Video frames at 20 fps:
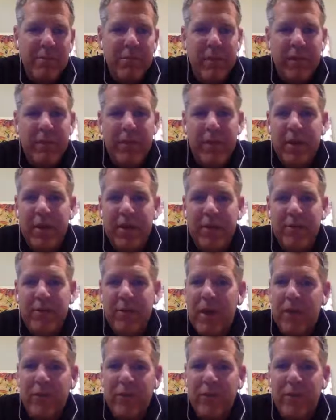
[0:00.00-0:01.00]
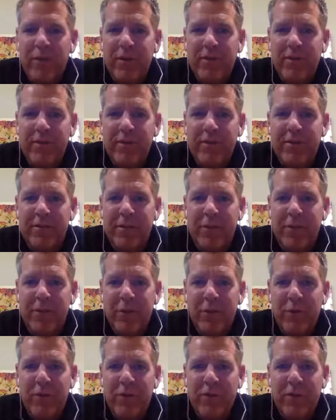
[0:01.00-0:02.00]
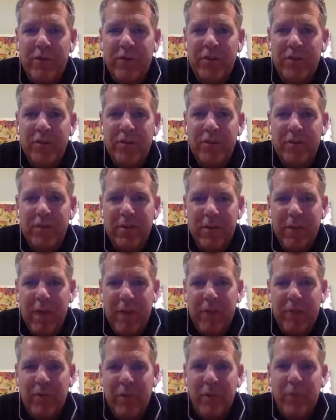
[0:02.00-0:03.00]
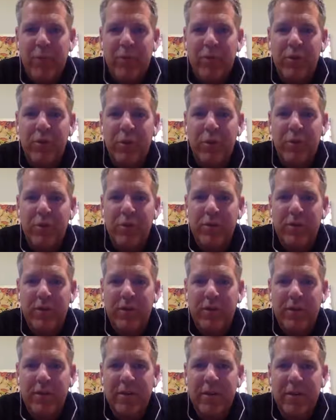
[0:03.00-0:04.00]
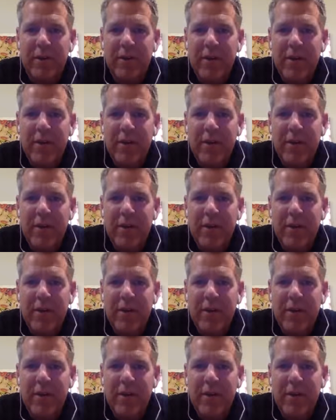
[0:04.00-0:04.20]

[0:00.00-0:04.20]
But then after this conversation, the laptop will close and